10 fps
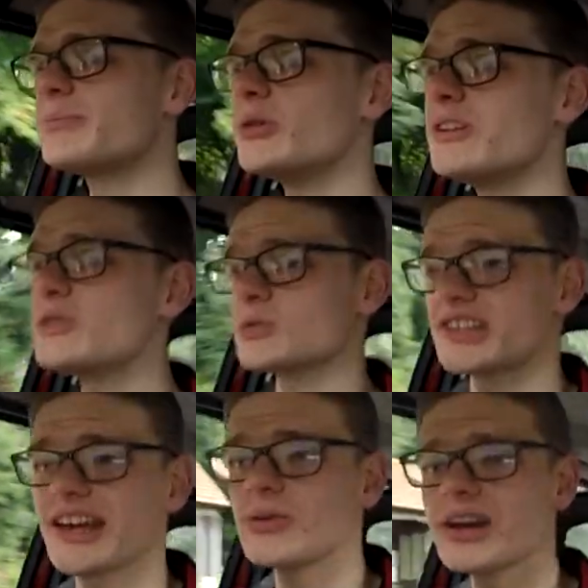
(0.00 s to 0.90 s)
boot lid, or
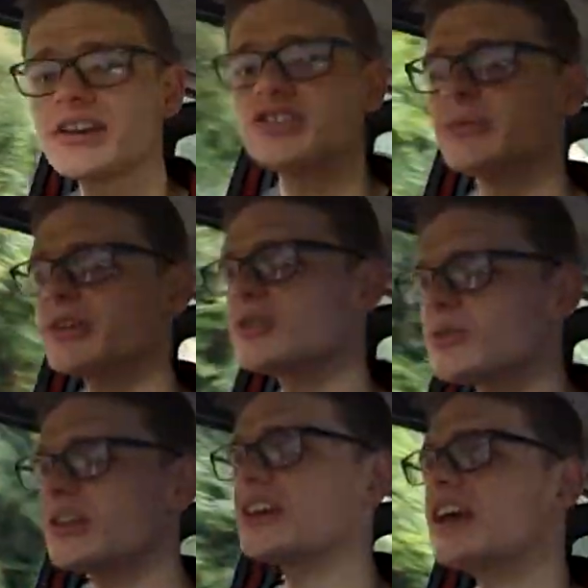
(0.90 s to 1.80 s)
tailgate as you might
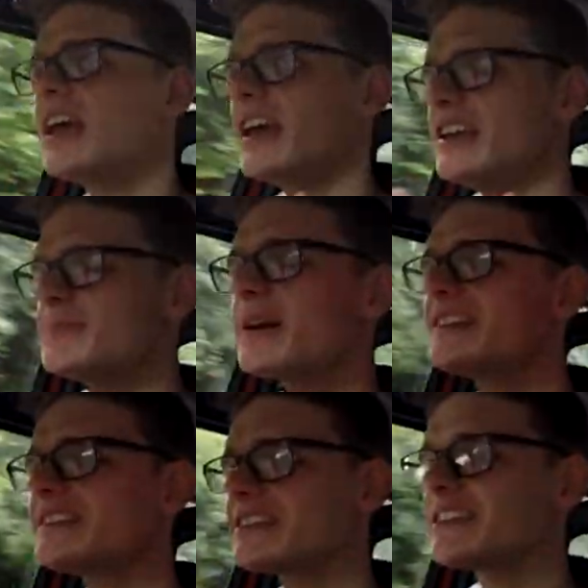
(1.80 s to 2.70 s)
call it, is
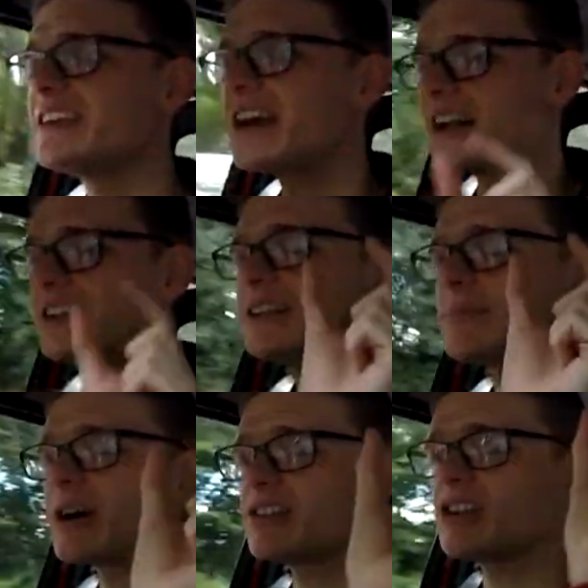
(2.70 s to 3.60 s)
basically a little
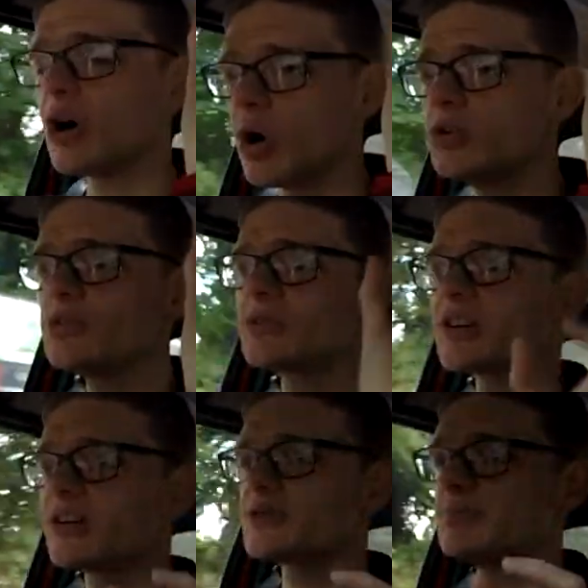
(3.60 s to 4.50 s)
button on your
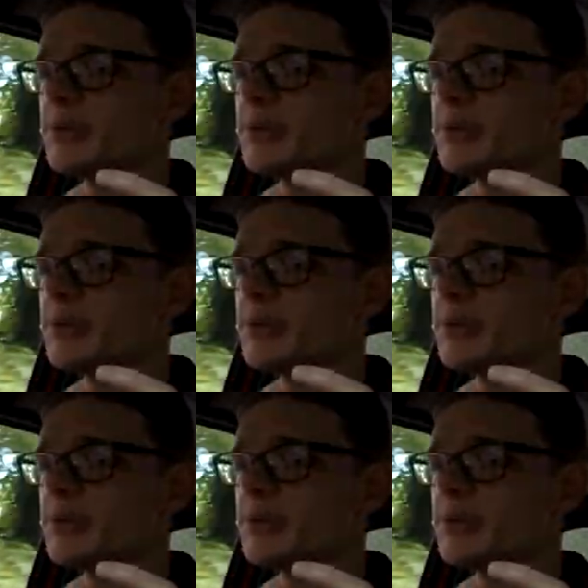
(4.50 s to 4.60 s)
car's